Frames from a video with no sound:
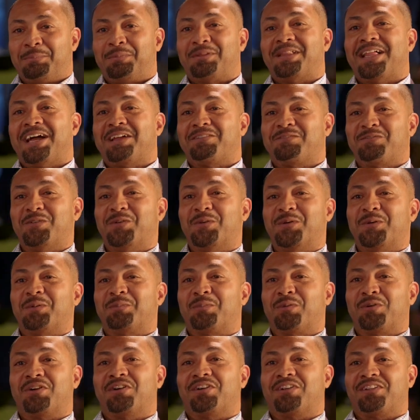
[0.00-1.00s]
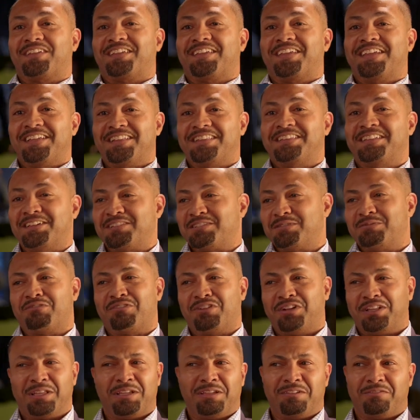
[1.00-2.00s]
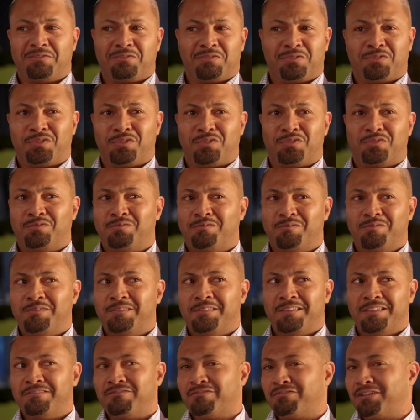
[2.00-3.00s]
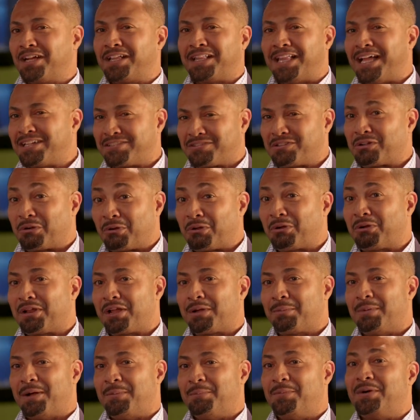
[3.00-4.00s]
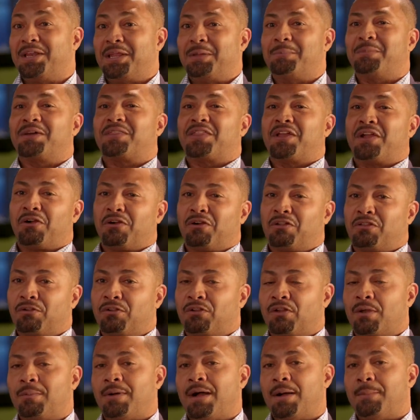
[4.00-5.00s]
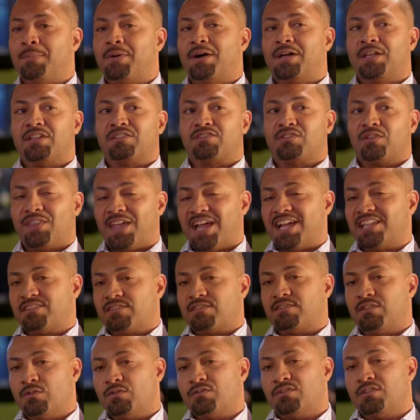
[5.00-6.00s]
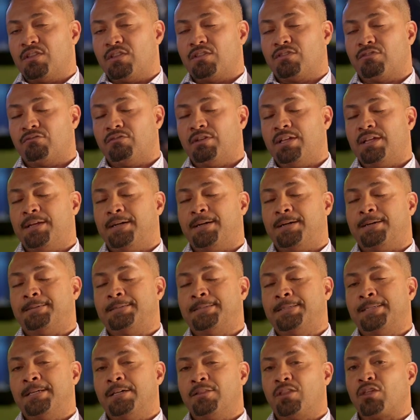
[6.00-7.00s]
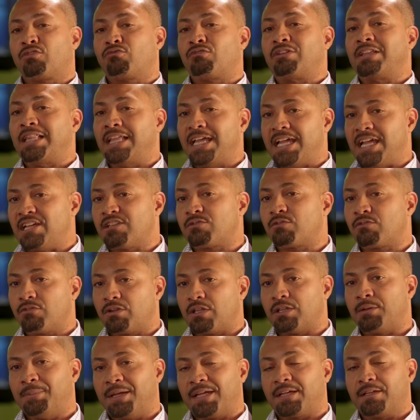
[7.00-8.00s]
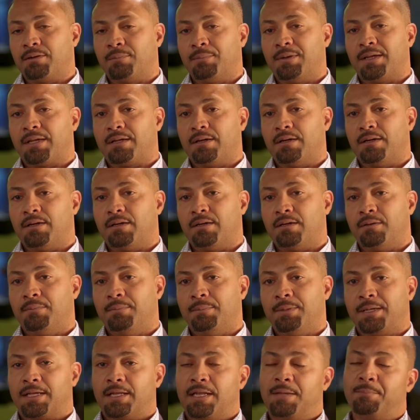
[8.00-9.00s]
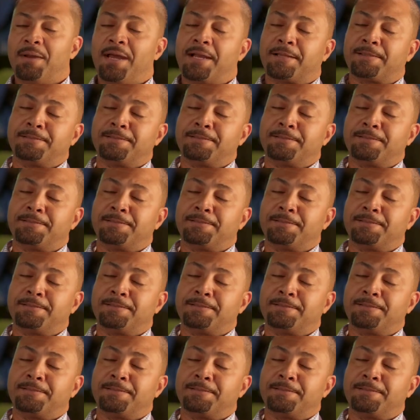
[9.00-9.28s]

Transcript: platform where a kid doesn't really realize they're learning about money, but they are learning about money. So that's those are the three uh, the three lanes we're really making to make a make an impact.